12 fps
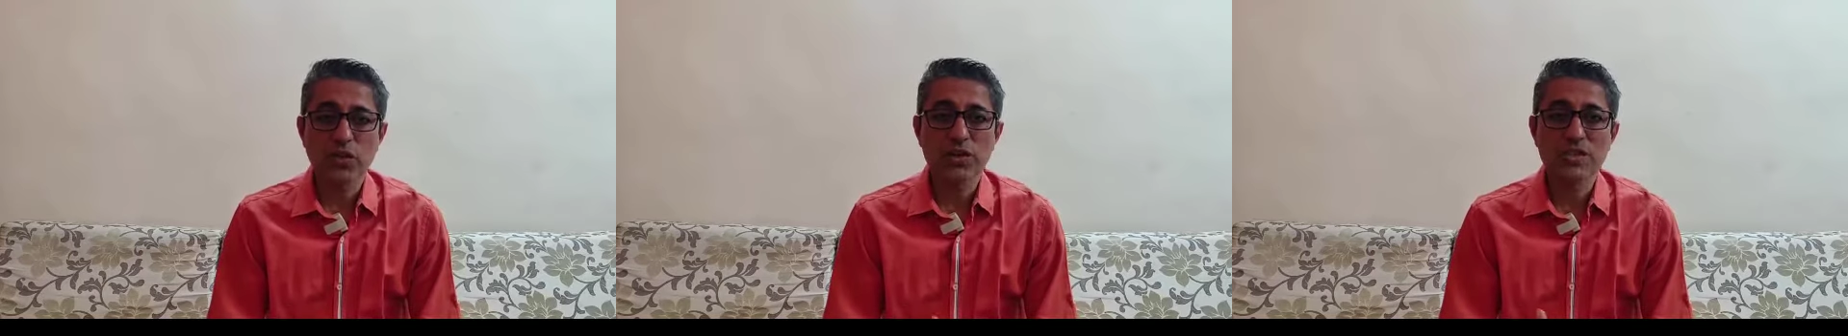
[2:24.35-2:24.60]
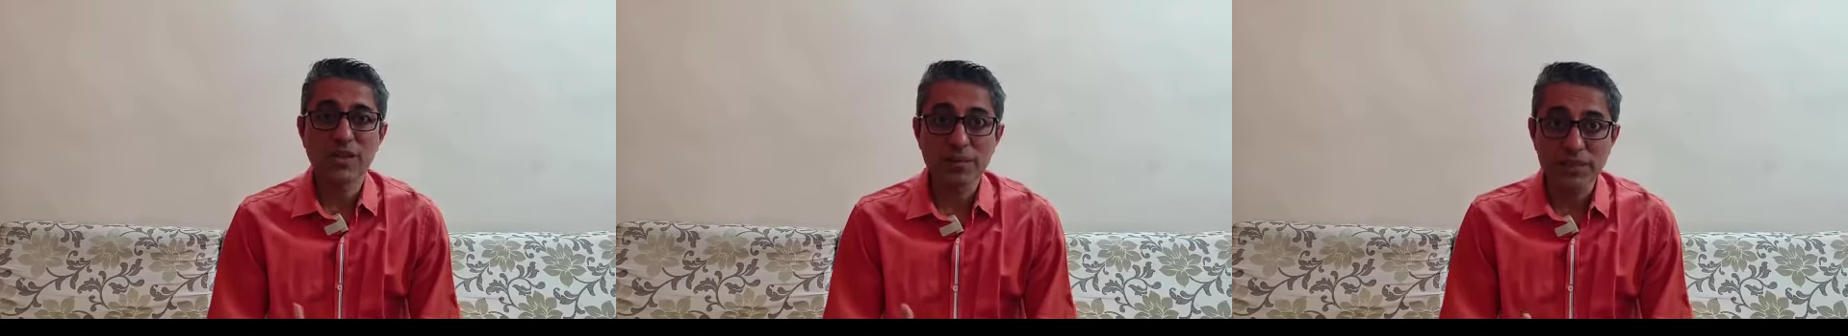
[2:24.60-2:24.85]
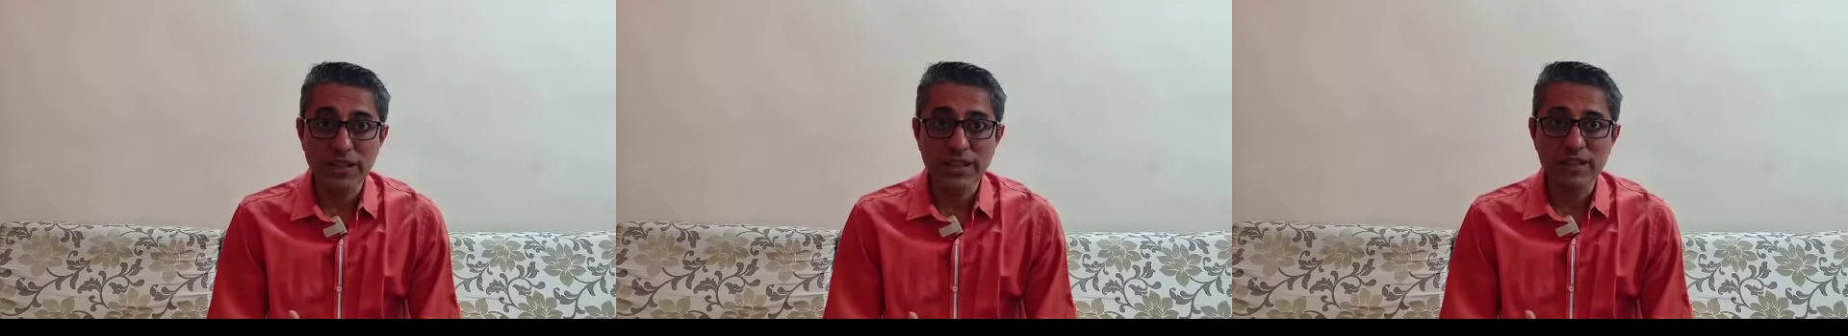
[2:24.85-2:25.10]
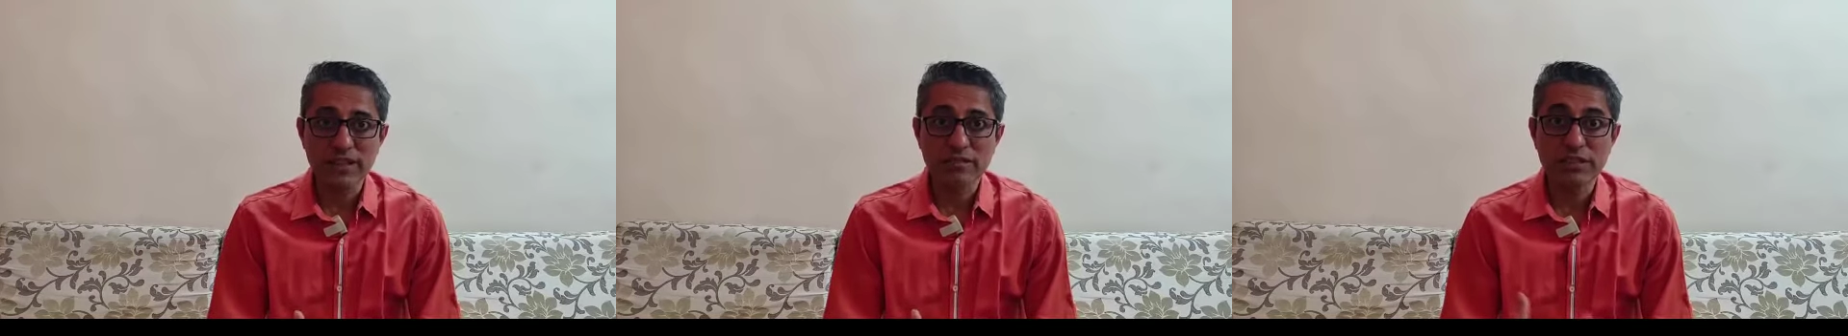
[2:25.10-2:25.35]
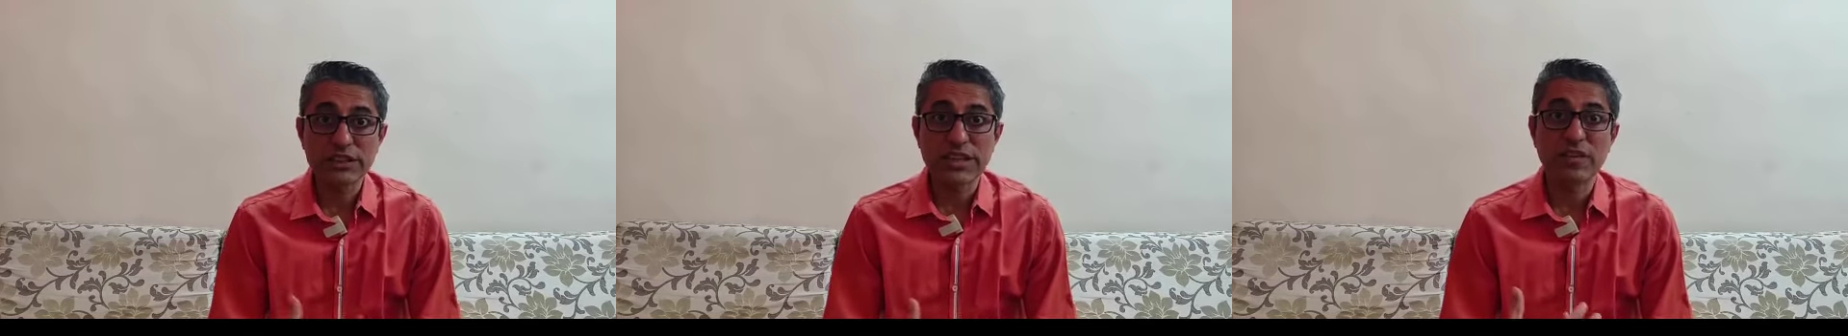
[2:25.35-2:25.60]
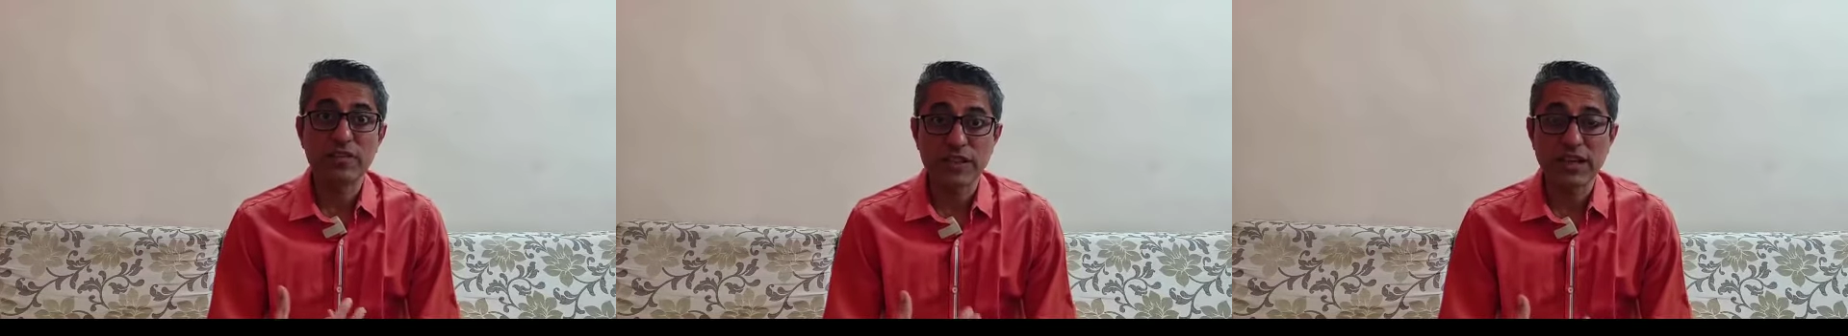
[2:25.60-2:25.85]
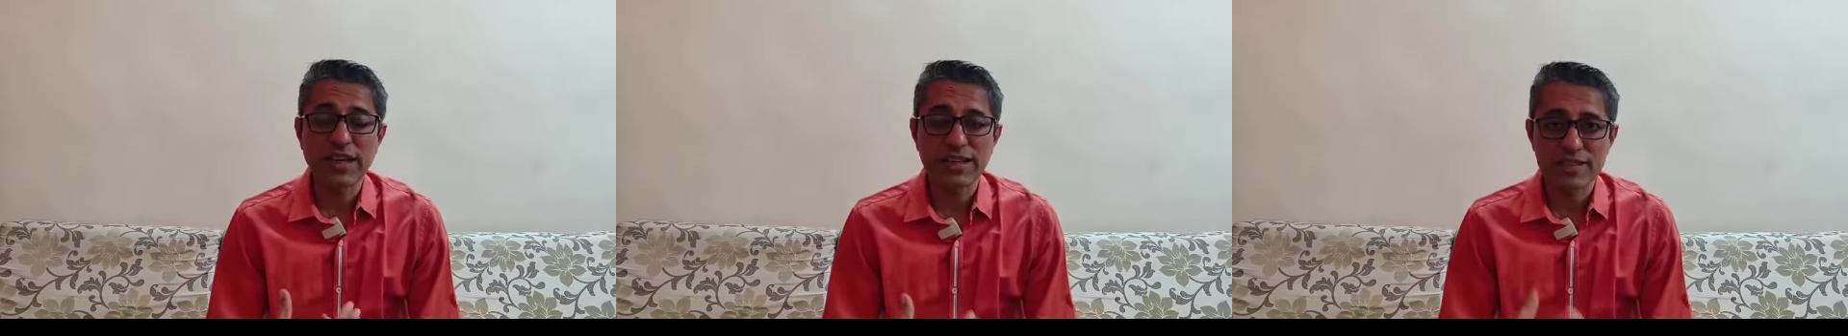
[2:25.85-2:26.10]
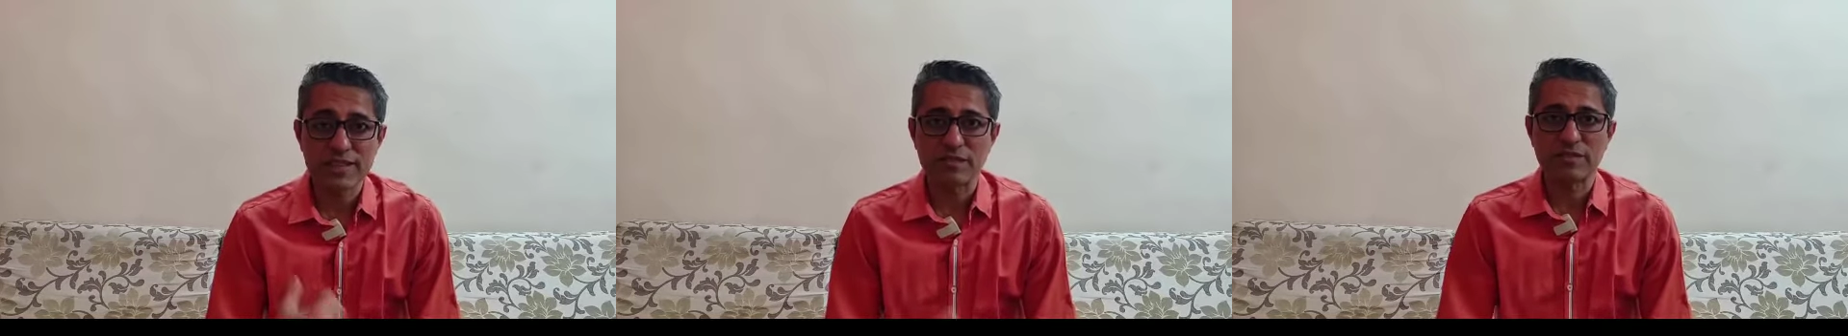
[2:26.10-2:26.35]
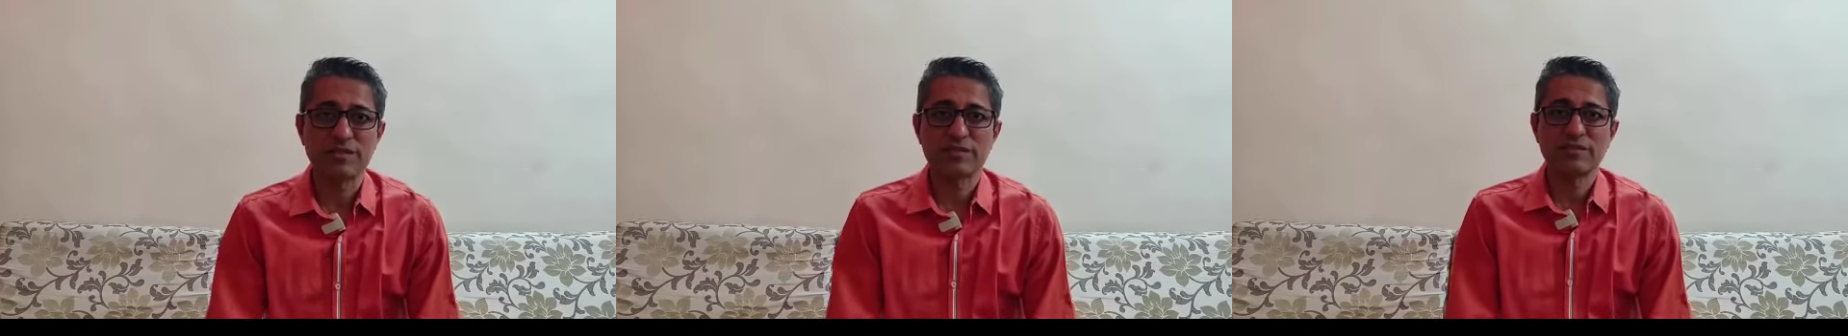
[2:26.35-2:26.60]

for something which I feel I deserve.